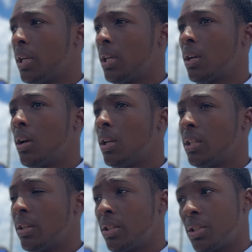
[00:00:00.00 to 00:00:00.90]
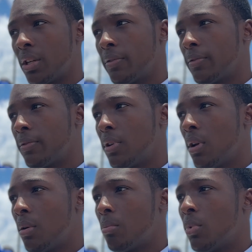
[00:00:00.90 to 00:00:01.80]
a culinary chef,
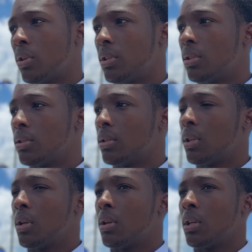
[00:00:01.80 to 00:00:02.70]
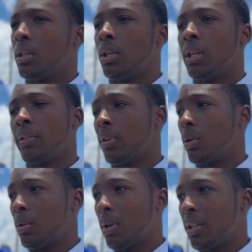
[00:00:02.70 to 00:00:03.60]
but you never
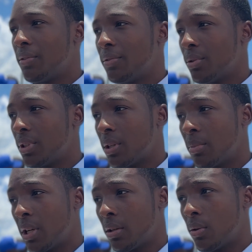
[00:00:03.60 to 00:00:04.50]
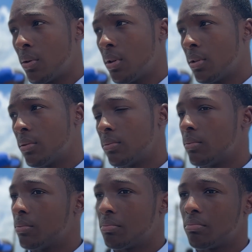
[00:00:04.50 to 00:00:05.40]
know what the future might hold.
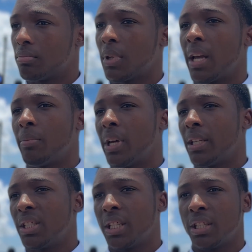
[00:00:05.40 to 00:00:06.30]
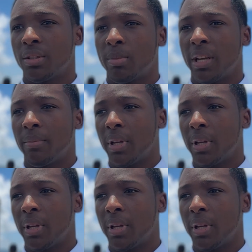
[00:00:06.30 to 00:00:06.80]
I might change my